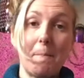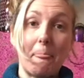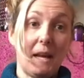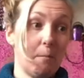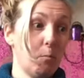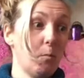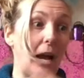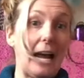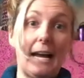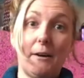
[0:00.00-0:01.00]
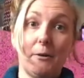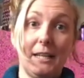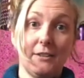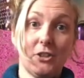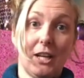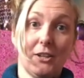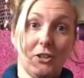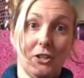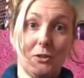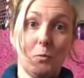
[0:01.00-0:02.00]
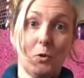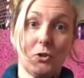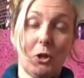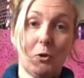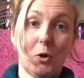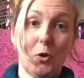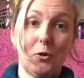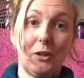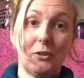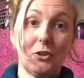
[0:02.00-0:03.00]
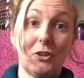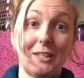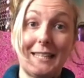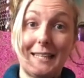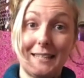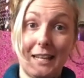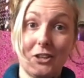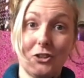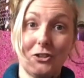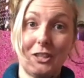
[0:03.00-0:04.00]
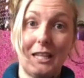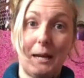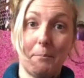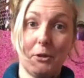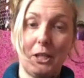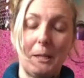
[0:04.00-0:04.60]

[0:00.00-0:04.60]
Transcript: and how it changes what's going on to the sensations in our body.